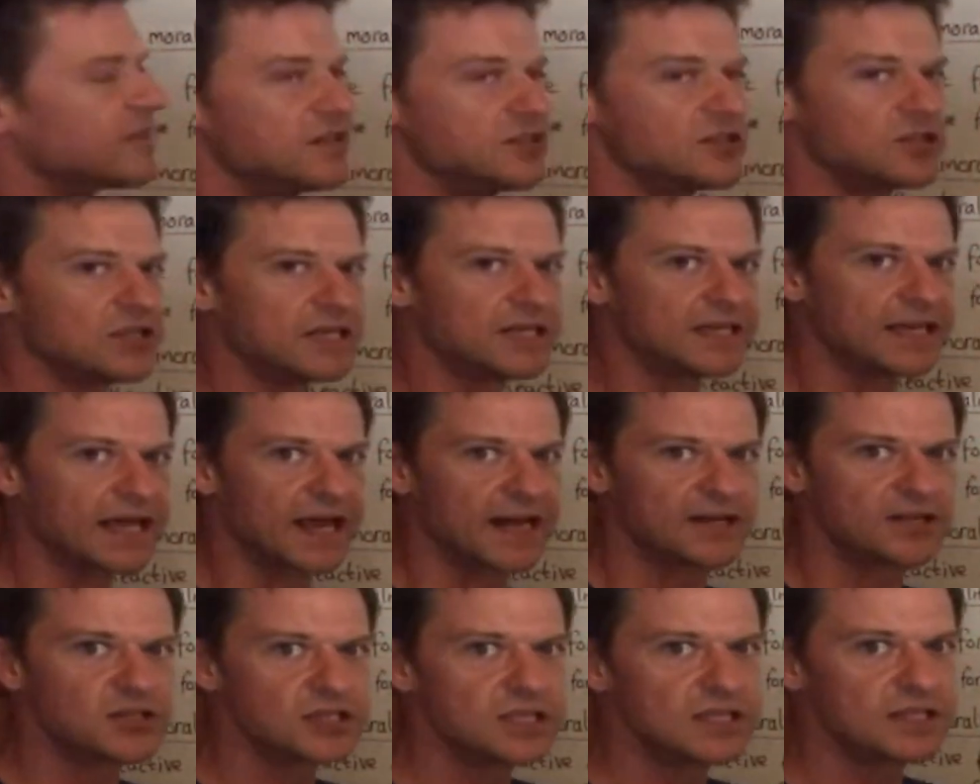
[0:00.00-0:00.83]
in
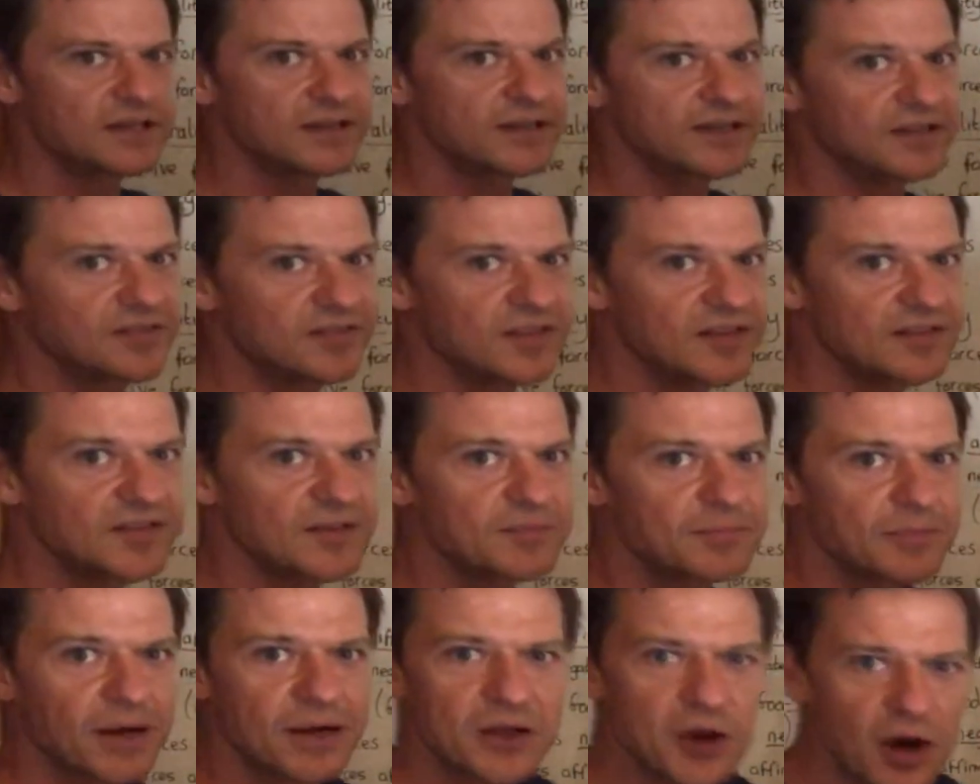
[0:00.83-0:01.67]
Genealogy that he says it,
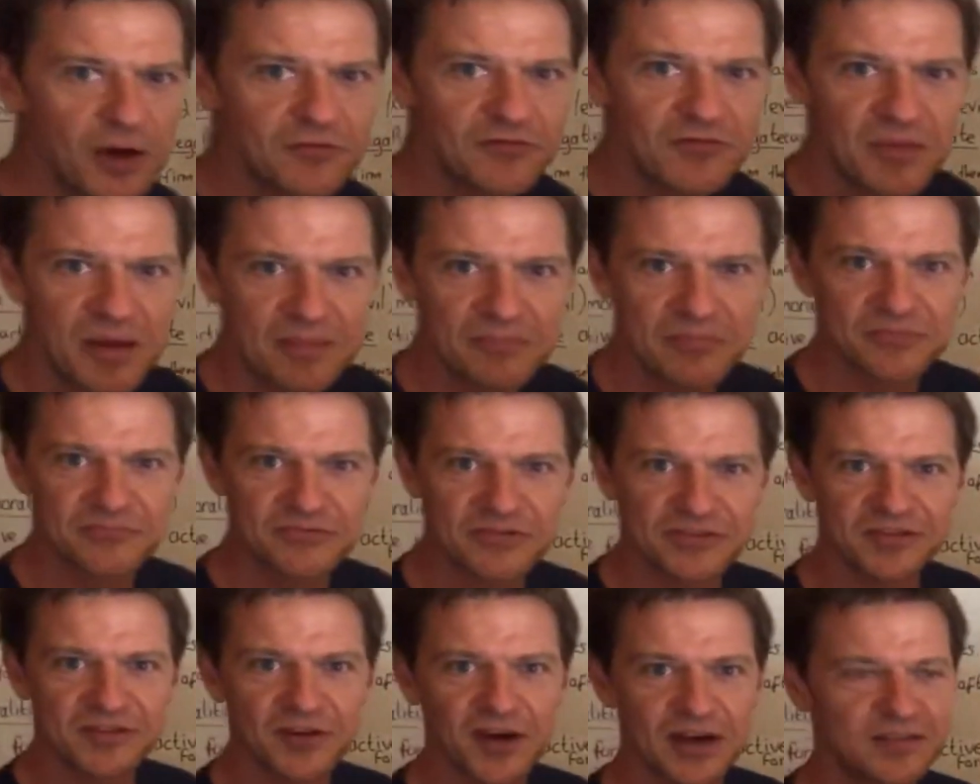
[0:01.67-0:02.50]
but I can't remember
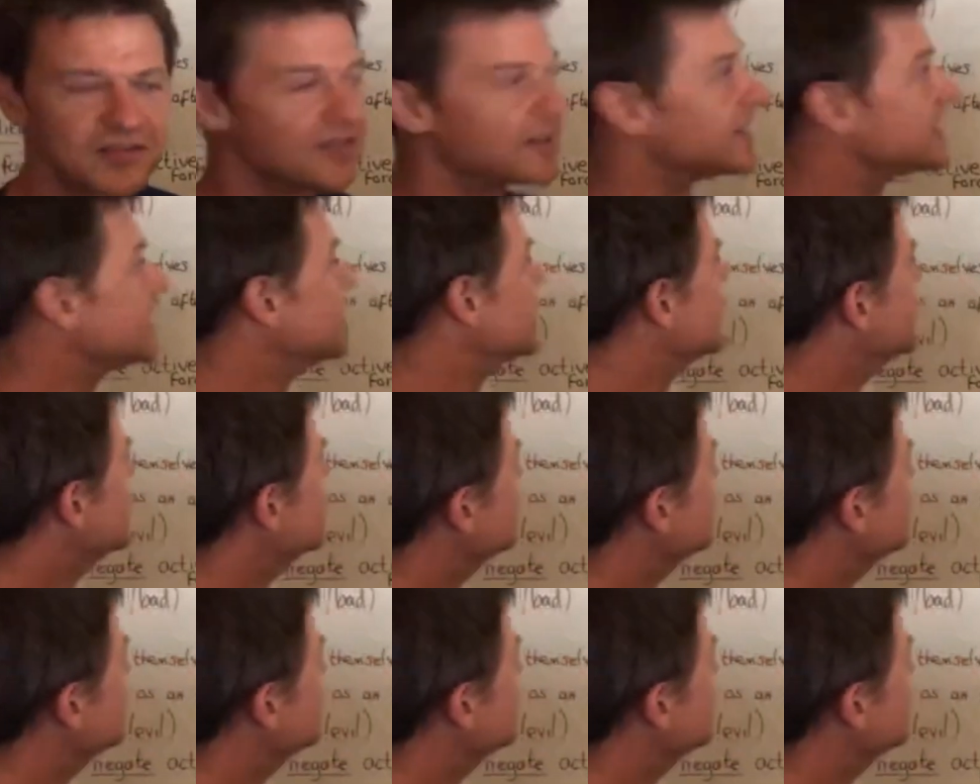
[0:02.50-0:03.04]
precisely,